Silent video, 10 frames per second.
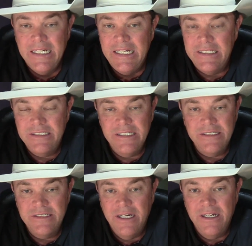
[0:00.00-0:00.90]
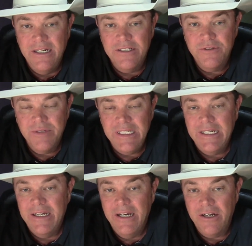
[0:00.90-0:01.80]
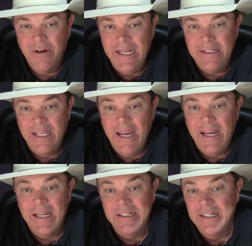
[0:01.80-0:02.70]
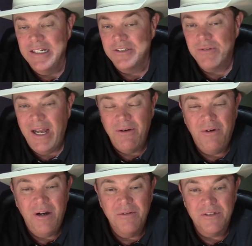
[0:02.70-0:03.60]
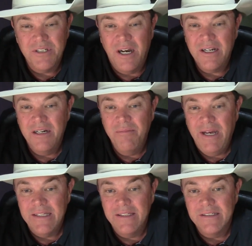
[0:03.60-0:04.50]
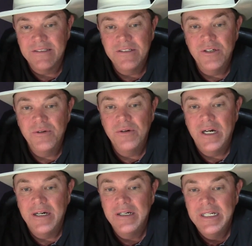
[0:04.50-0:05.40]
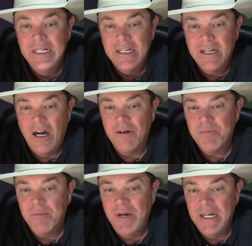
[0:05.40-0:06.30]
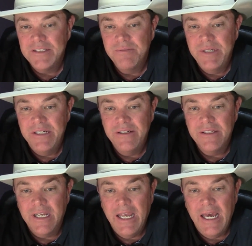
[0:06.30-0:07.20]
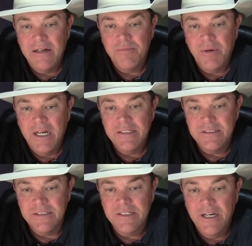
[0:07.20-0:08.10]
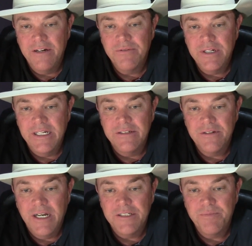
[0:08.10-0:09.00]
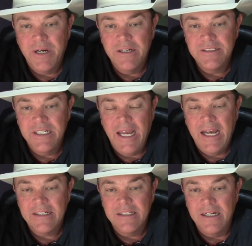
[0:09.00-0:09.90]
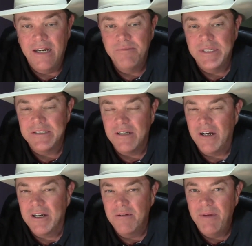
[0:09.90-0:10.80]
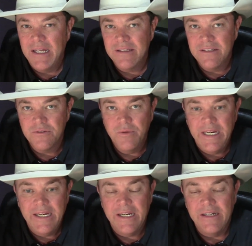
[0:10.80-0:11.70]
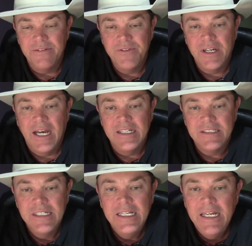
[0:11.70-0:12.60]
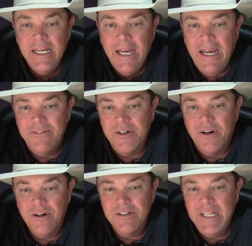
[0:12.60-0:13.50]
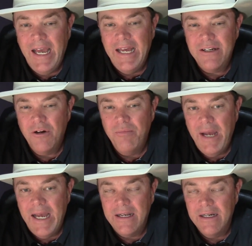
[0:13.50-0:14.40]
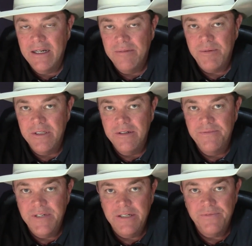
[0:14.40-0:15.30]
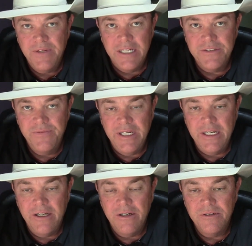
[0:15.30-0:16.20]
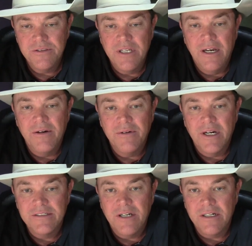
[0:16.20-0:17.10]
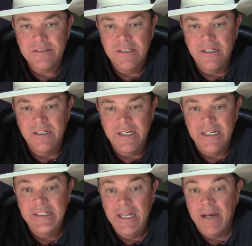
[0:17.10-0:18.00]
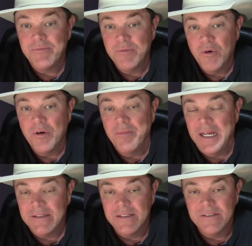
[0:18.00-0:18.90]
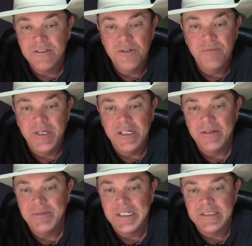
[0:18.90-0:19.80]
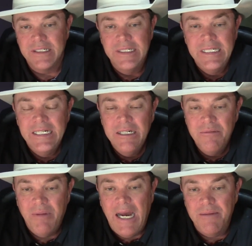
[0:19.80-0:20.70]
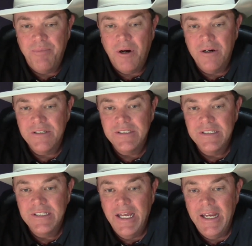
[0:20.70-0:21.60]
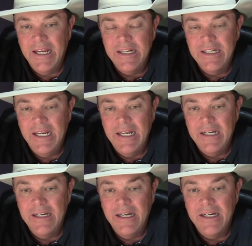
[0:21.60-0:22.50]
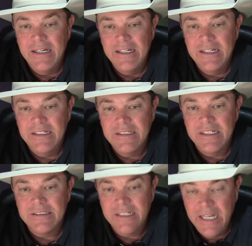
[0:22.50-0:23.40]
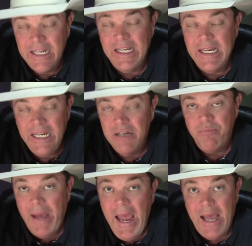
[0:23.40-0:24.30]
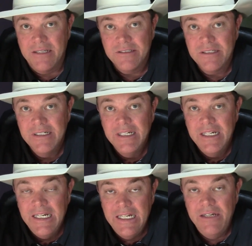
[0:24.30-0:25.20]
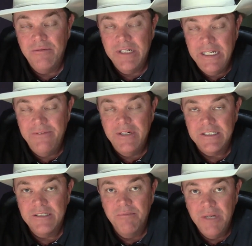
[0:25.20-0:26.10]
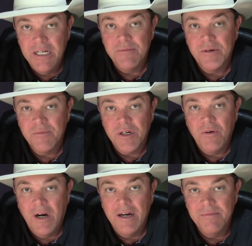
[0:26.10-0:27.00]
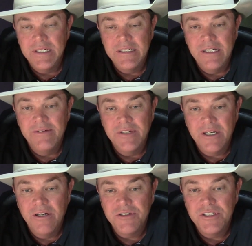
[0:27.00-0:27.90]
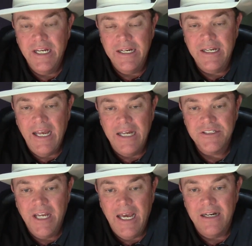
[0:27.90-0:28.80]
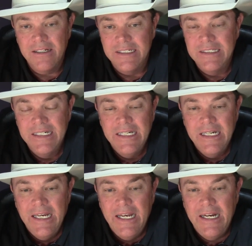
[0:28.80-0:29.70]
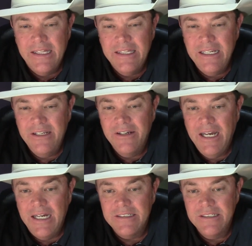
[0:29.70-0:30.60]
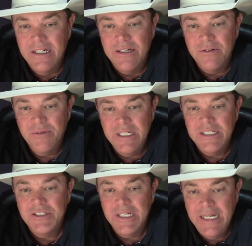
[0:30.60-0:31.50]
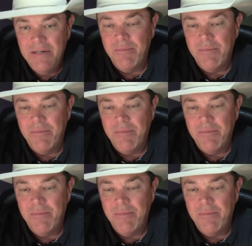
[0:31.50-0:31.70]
it's really a great thing, and it's right while we're talking about this new compromise bill, the Cattle Price Discovery and Transparency Act that I've been talking about this week. And if you guys haven't heard that, go back a couple of feeder flash videos where I talked in depth more about this new bill. But it's a bipartisan thing, and it can get passed, and it will give us a minimum requirement of negotiated cash cattle, and I think you guys really should get